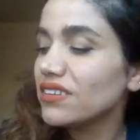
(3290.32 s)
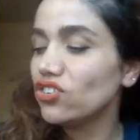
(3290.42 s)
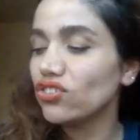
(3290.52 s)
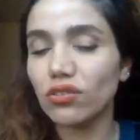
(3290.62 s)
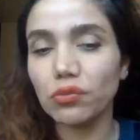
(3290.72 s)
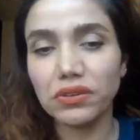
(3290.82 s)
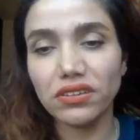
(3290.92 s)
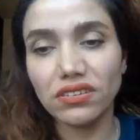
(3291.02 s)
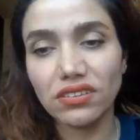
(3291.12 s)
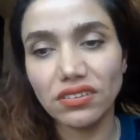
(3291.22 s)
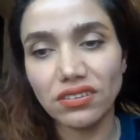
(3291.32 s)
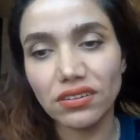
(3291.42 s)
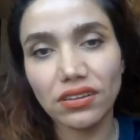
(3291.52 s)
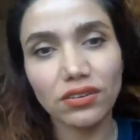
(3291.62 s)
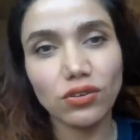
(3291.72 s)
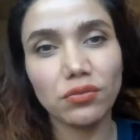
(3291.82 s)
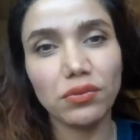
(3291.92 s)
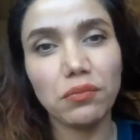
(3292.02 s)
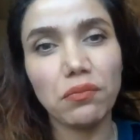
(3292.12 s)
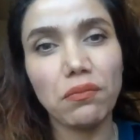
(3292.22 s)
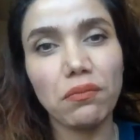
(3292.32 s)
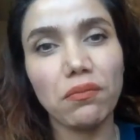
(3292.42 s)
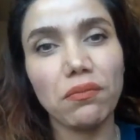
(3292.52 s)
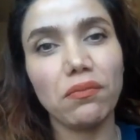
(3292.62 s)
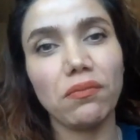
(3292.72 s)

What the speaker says: digital pieces, it could be more